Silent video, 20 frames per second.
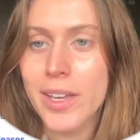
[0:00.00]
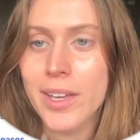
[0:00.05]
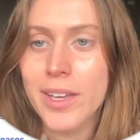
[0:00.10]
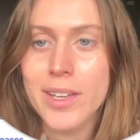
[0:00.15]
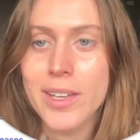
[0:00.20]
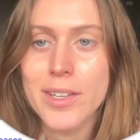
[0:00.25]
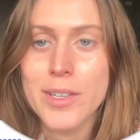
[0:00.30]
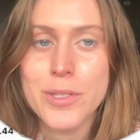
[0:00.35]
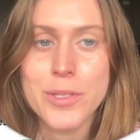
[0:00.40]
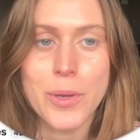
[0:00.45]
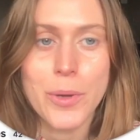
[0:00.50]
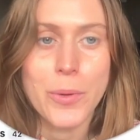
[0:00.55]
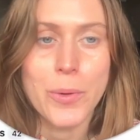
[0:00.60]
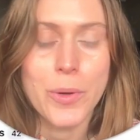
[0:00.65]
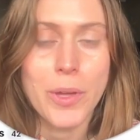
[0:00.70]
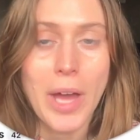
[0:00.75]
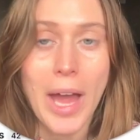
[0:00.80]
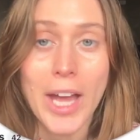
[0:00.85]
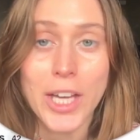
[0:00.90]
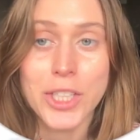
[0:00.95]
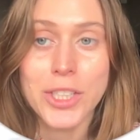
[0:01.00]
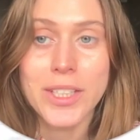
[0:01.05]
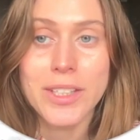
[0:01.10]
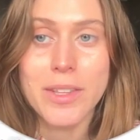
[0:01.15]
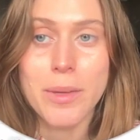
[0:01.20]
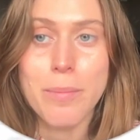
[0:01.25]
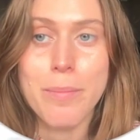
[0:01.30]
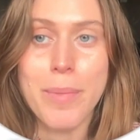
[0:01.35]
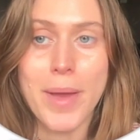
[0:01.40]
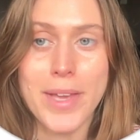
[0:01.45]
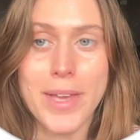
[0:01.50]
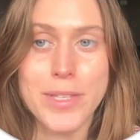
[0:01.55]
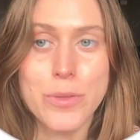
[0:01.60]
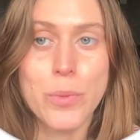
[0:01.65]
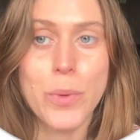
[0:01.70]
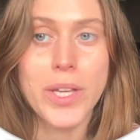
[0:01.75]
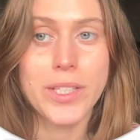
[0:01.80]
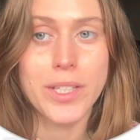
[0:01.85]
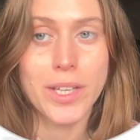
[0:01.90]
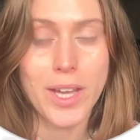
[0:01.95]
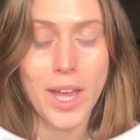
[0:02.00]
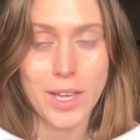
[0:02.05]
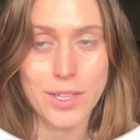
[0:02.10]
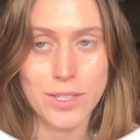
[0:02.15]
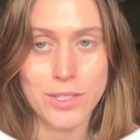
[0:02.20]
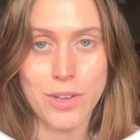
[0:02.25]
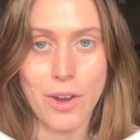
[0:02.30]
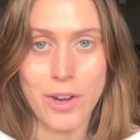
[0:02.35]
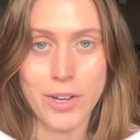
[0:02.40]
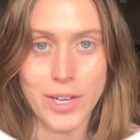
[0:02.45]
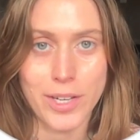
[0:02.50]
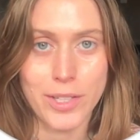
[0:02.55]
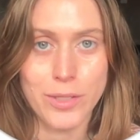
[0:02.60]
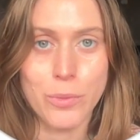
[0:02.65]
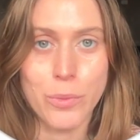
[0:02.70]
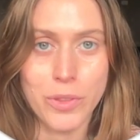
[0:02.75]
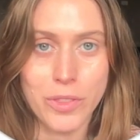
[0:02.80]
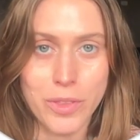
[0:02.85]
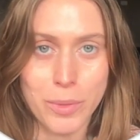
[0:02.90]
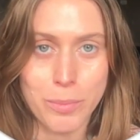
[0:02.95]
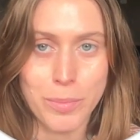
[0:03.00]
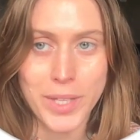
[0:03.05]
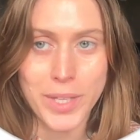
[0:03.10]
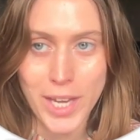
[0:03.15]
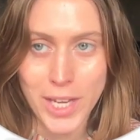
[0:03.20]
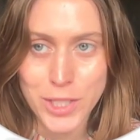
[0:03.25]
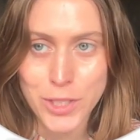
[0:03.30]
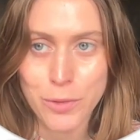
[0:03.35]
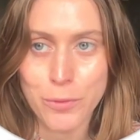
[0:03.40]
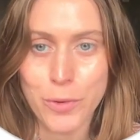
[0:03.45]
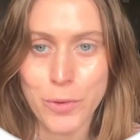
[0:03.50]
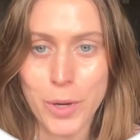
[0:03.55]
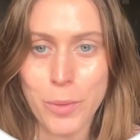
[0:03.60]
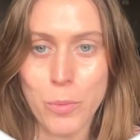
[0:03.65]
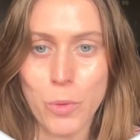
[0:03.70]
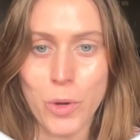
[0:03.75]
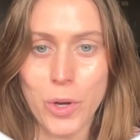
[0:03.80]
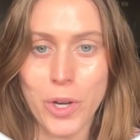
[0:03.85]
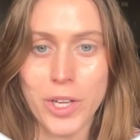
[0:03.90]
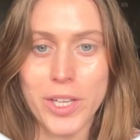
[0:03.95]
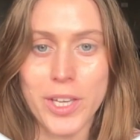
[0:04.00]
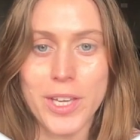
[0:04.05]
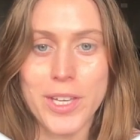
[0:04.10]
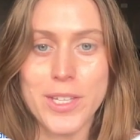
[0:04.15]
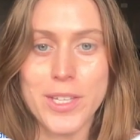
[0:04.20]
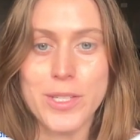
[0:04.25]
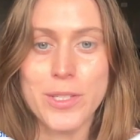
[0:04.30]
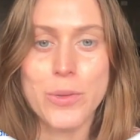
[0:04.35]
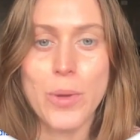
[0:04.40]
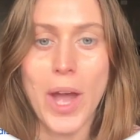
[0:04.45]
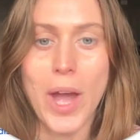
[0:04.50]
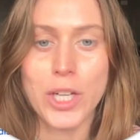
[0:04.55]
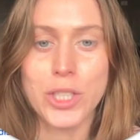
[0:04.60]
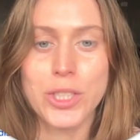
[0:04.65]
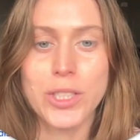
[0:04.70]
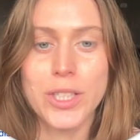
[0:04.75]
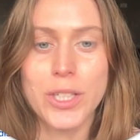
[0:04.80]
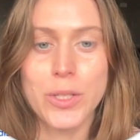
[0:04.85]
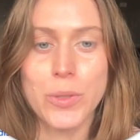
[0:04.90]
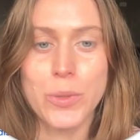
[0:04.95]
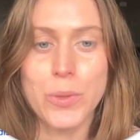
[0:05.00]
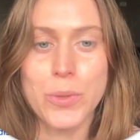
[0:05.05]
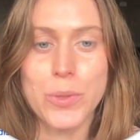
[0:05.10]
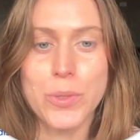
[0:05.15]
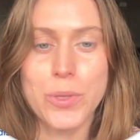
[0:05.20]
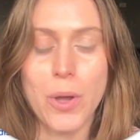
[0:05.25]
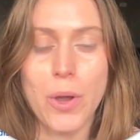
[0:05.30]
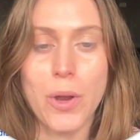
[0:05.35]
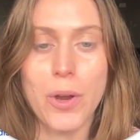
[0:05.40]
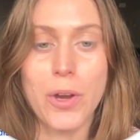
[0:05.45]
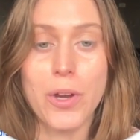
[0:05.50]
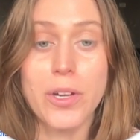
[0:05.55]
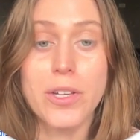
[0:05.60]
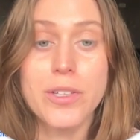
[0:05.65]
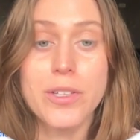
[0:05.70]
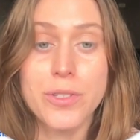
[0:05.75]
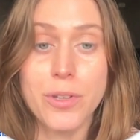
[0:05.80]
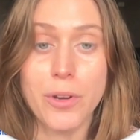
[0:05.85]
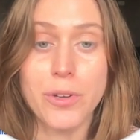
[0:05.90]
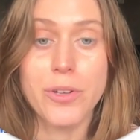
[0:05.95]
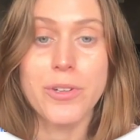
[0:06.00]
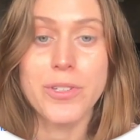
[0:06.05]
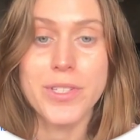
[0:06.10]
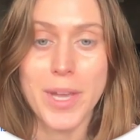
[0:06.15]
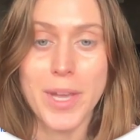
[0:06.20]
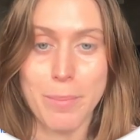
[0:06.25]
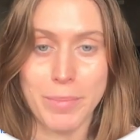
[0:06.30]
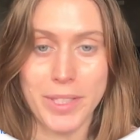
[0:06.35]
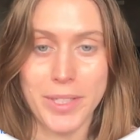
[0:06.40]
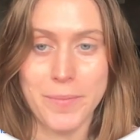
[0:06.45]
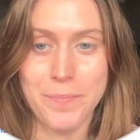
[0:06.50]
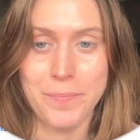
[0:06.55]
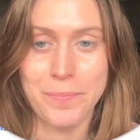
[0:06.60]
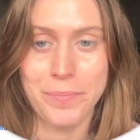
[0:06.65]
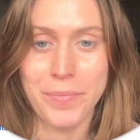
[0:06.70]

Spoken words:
So actually the best way to get started with the B Agent framework is to actually use our starter template.